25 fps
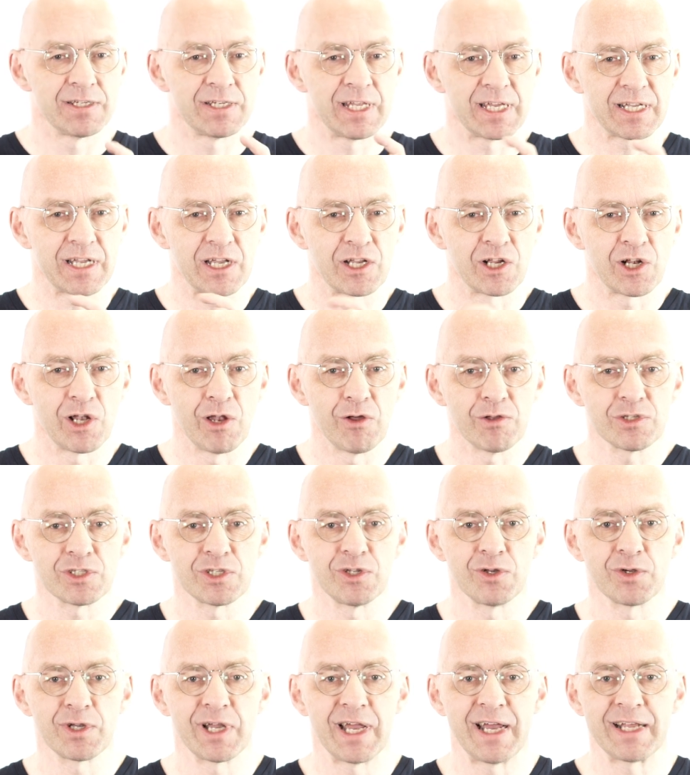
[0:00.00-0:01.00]
Take a
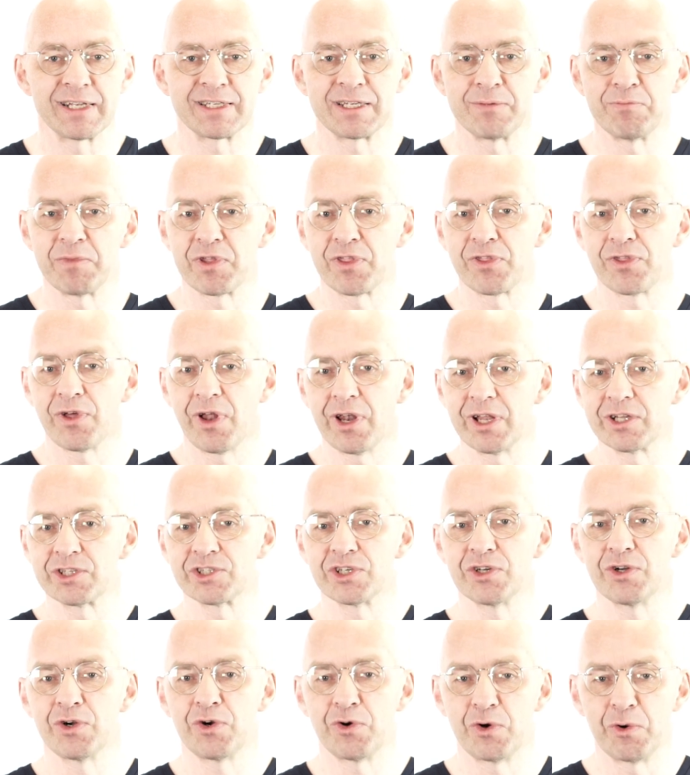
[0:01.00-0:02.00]
close look at the
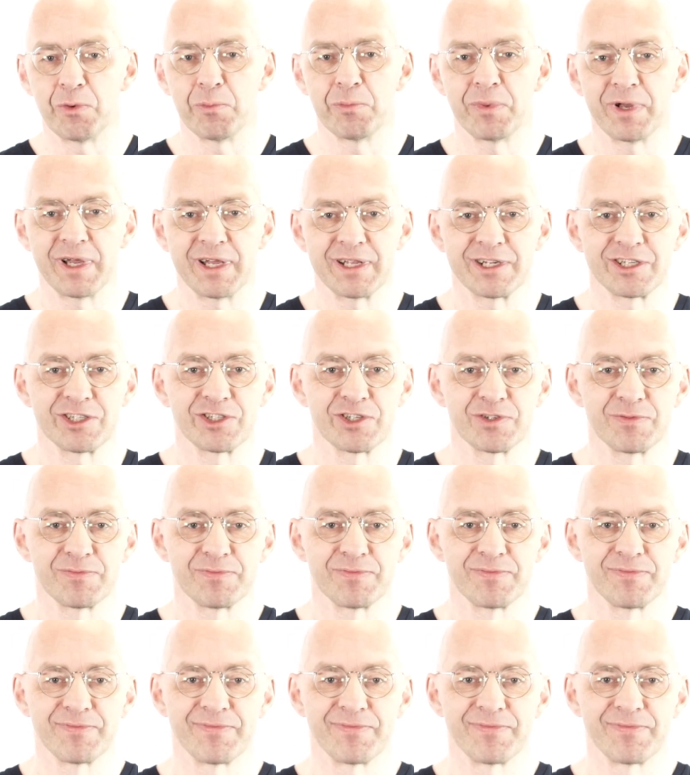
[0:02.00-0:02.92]
Mathologer homepage.